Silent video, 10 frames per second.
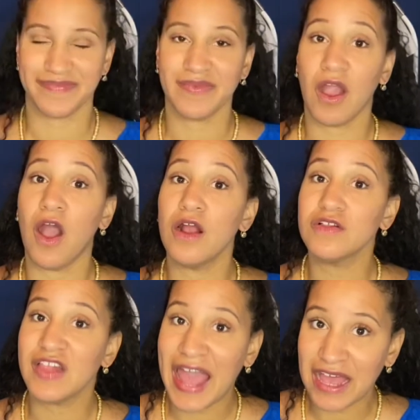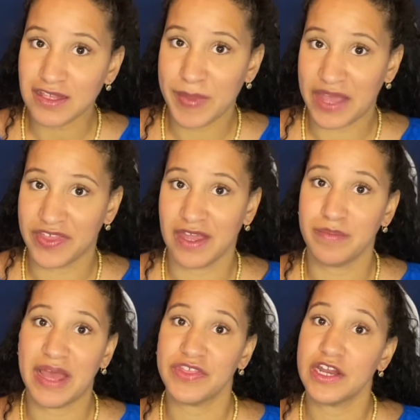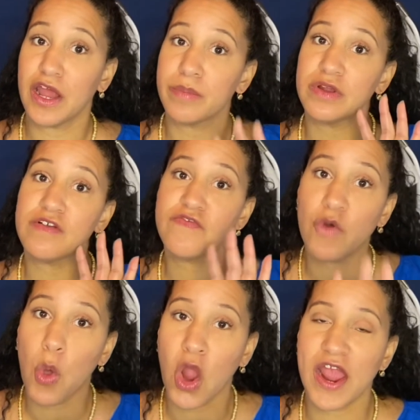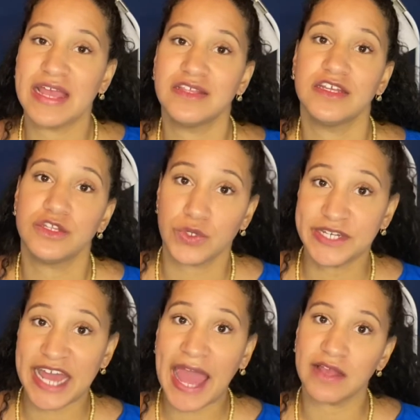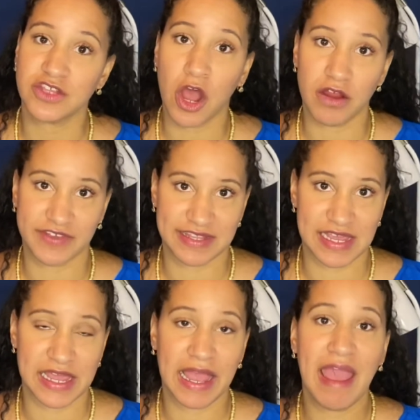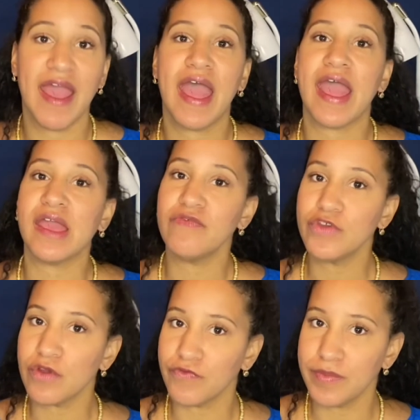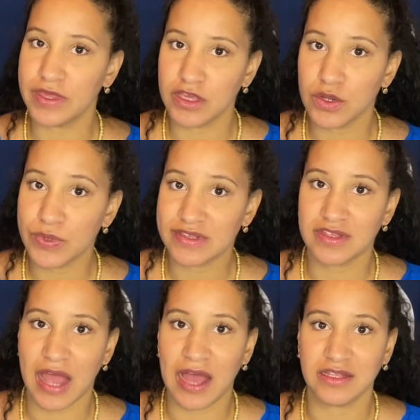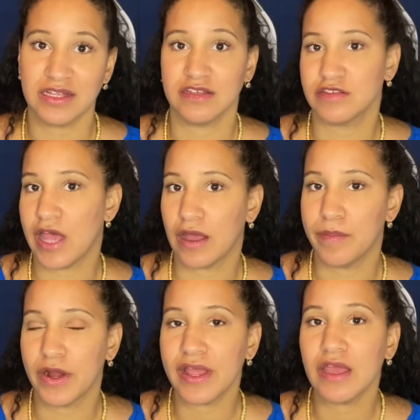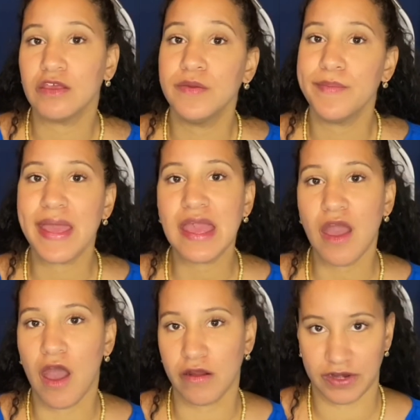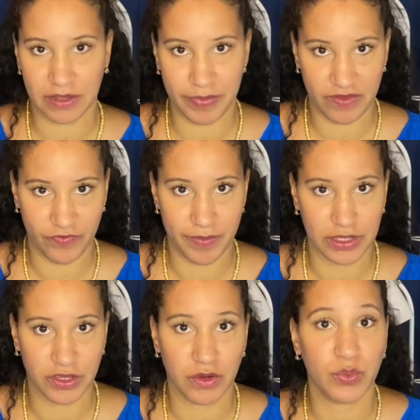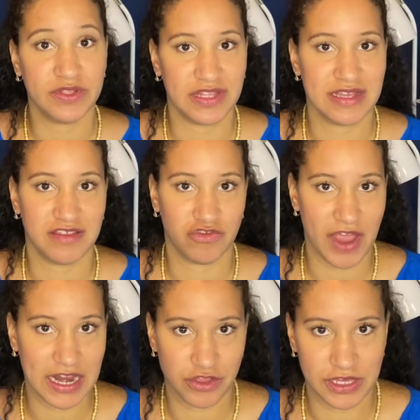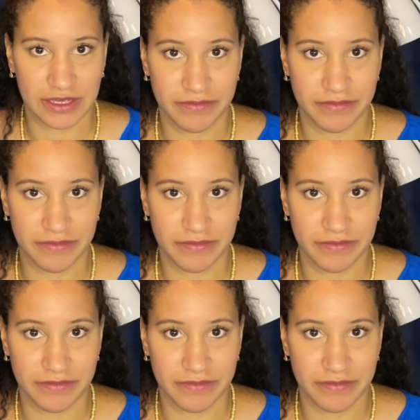Our last method, method number 4, is to do tax harvesting. If you're familiar with stocks in the stock market, you may already be familiar with this strategy.